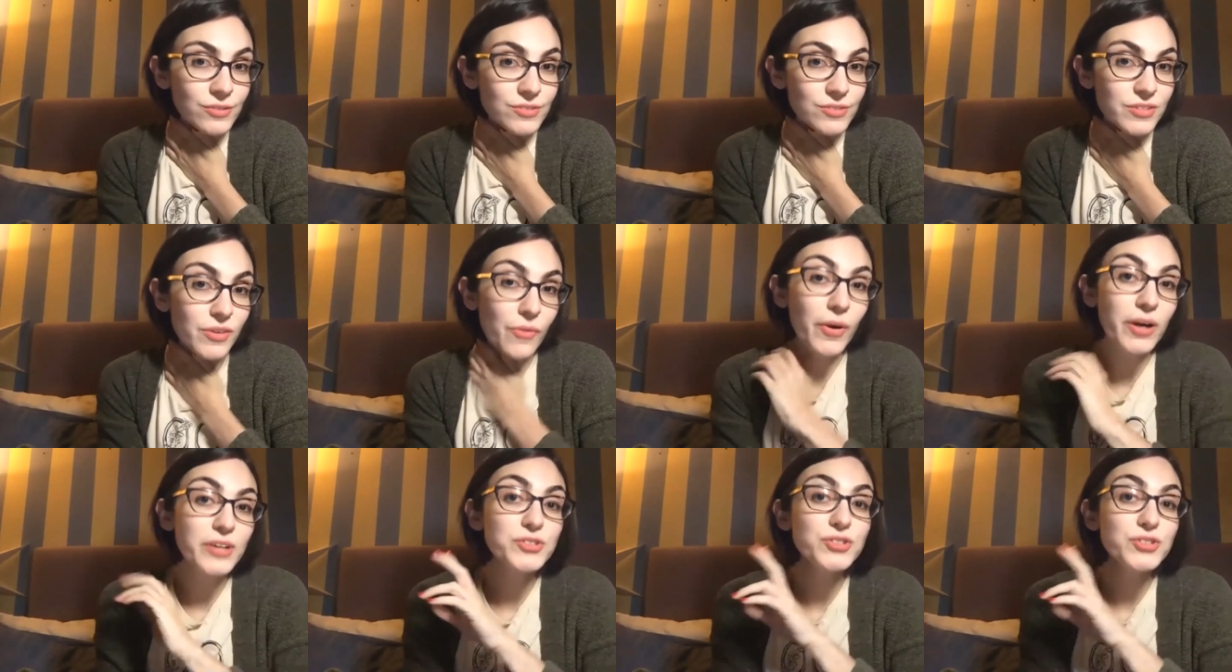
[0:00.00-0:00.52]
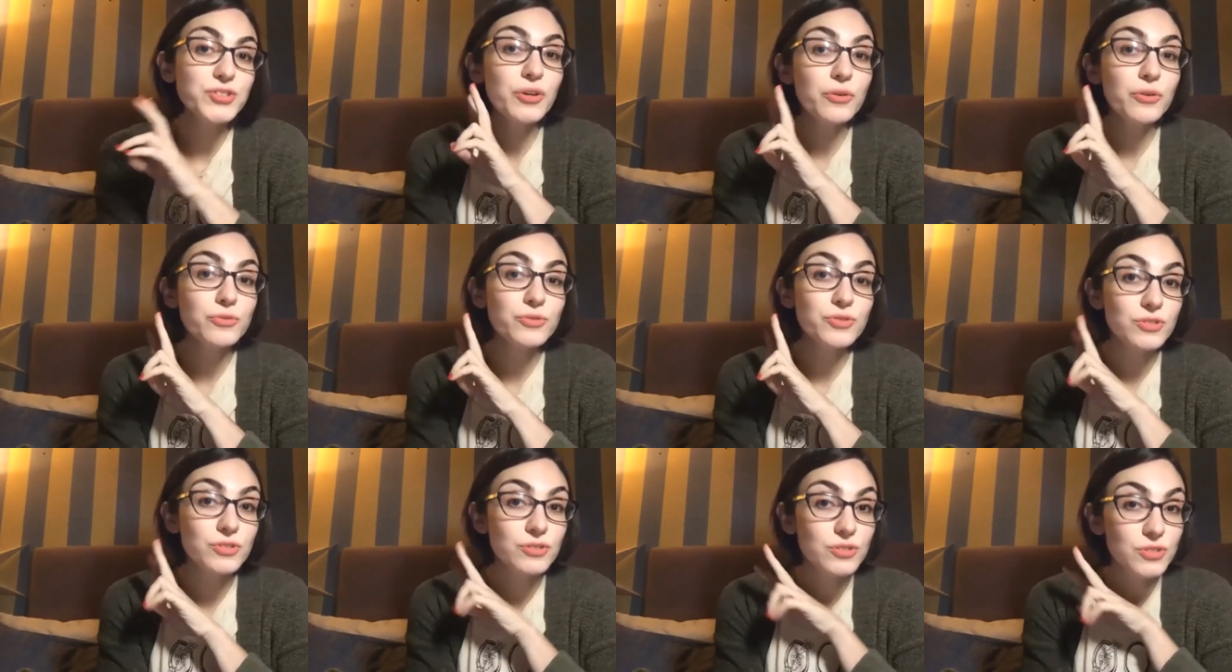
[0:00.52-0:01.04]
So I
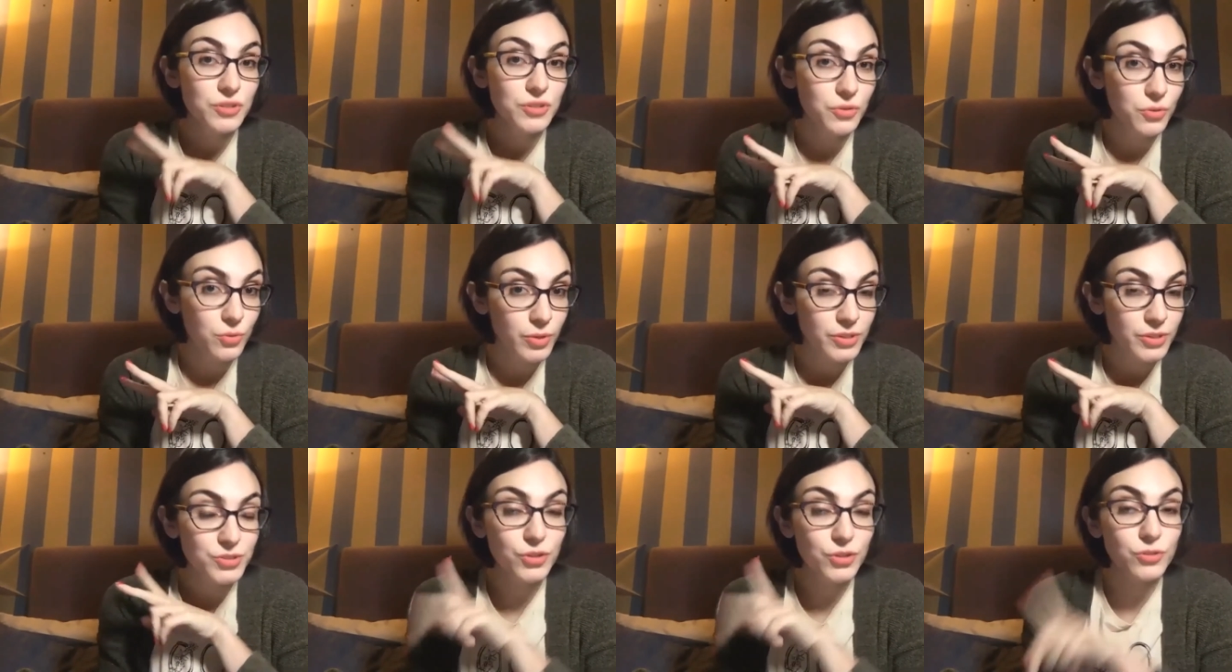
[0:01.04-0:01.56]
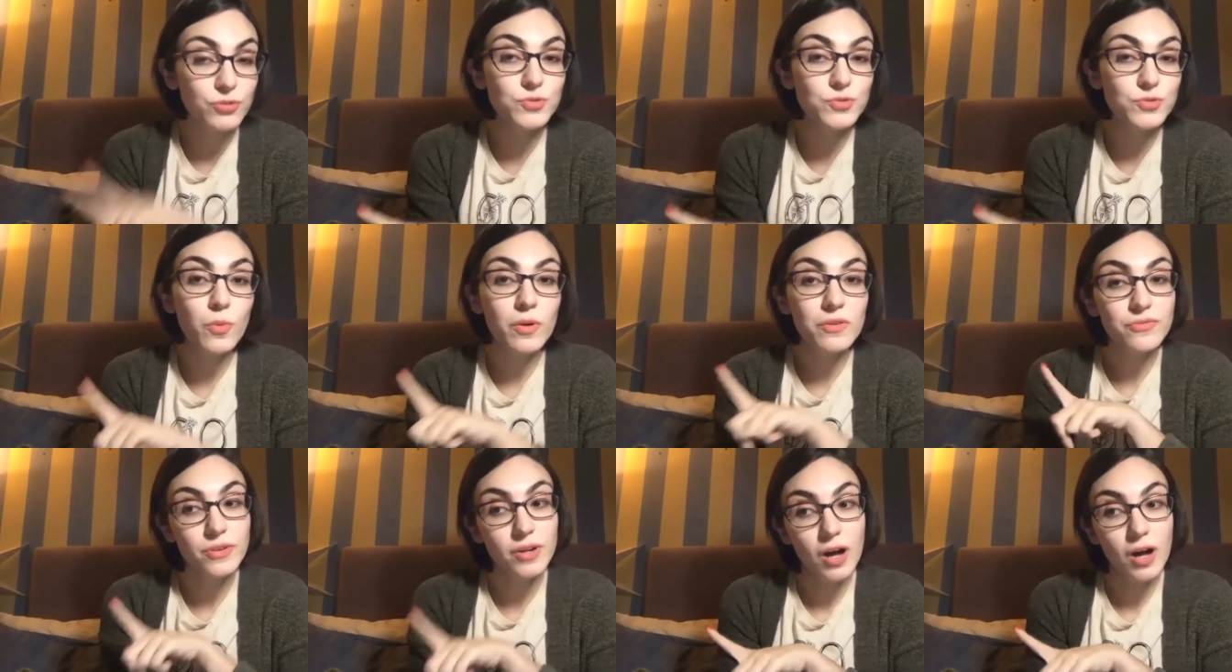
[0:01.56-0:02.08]
chose two. I chose
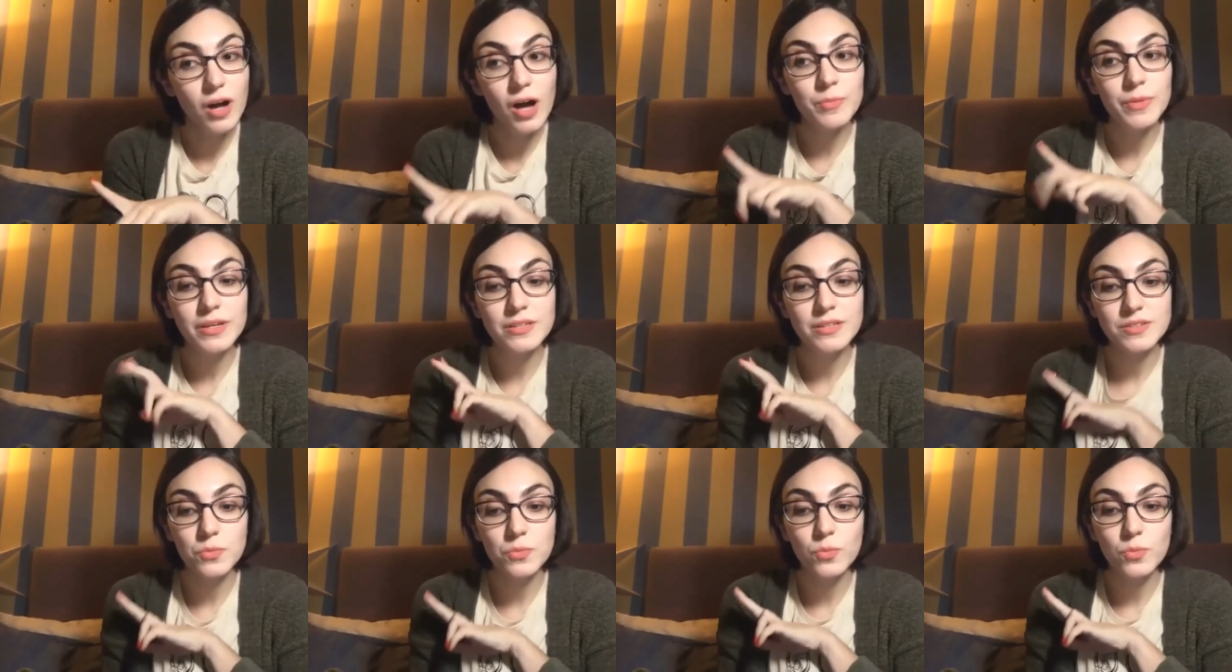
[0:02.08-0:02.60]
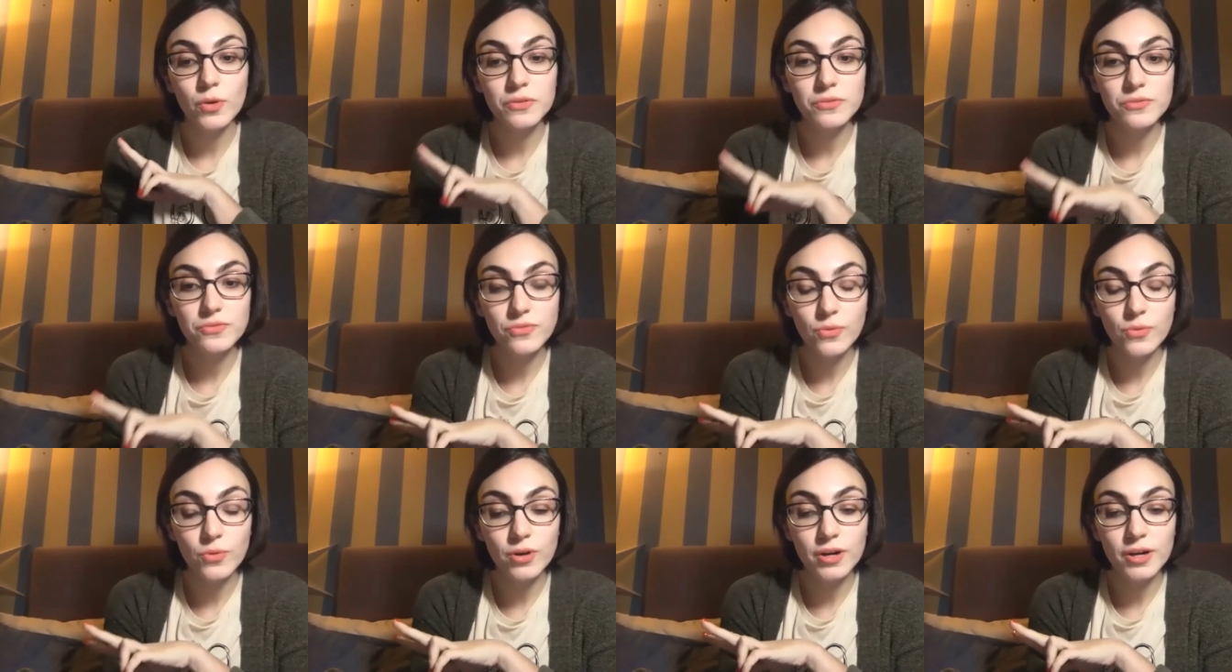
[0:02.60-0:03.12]
one for comics and one
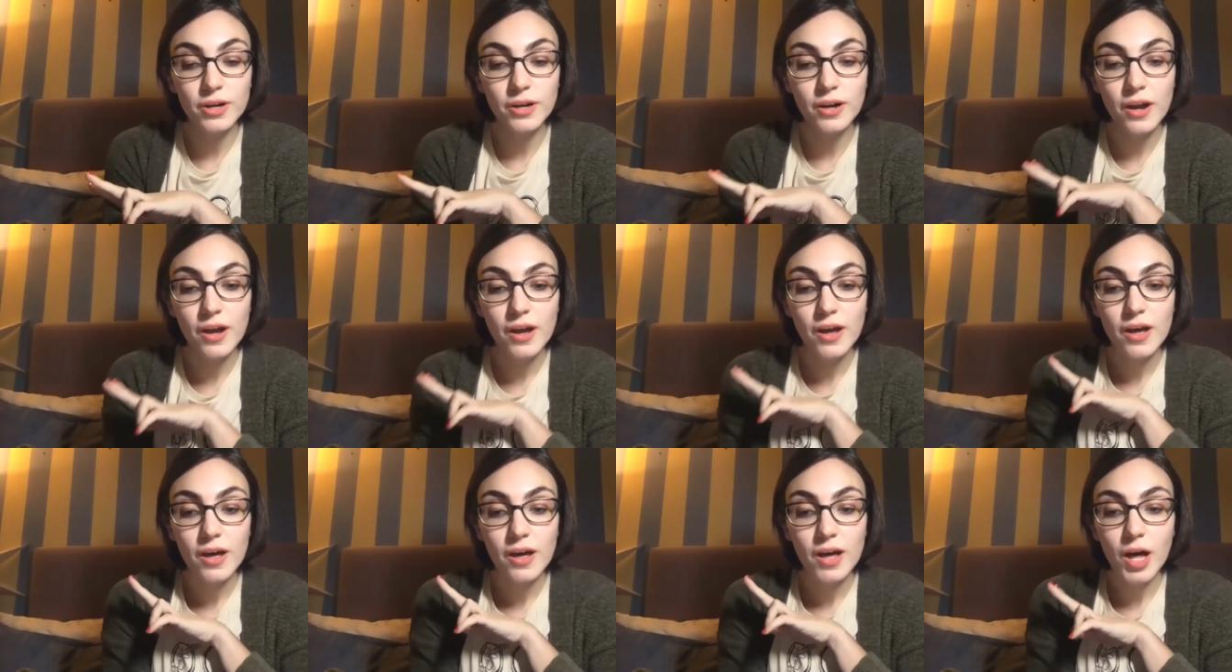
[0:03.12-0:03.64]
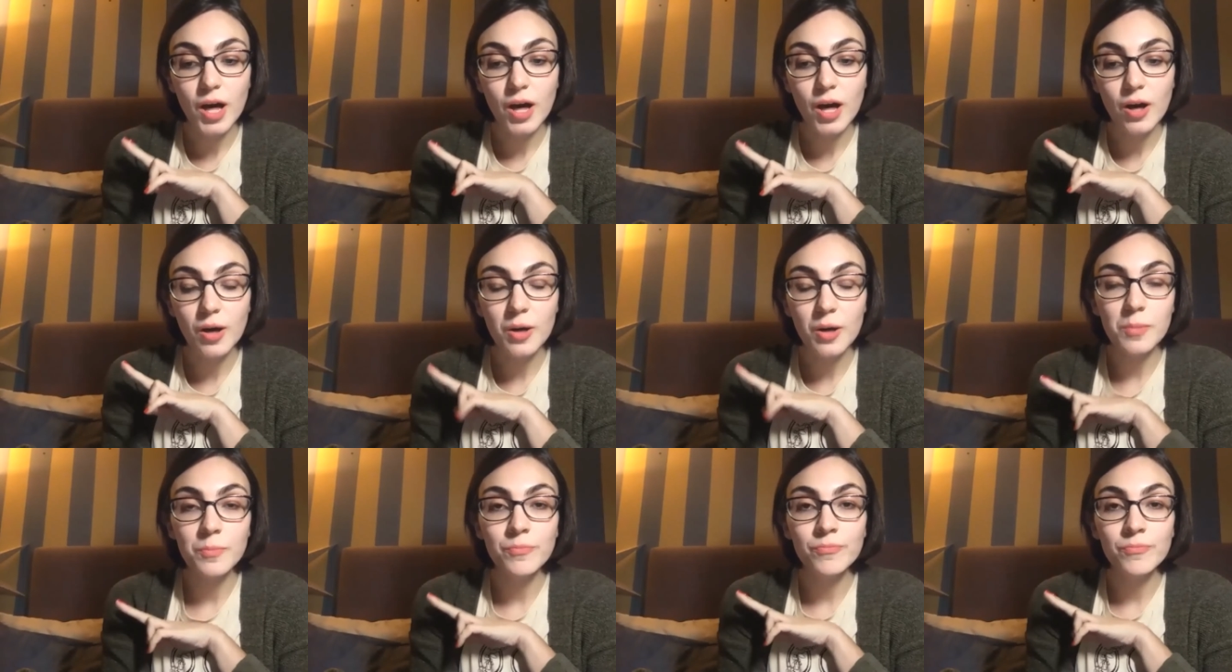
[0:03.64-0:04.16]
for anime,